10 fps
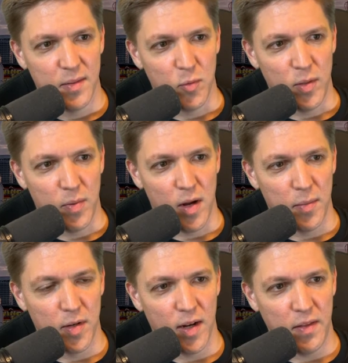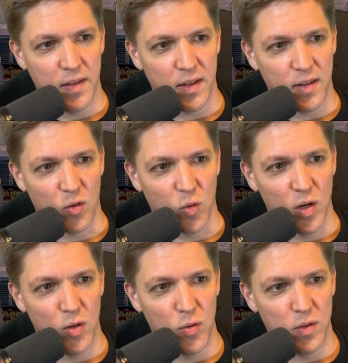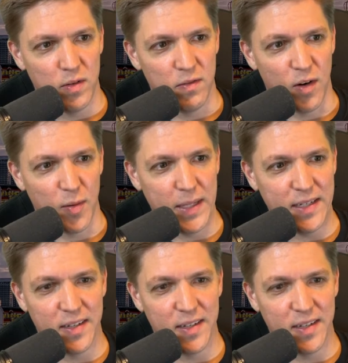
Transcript: Marie Palmer, I think, grow. Varmint,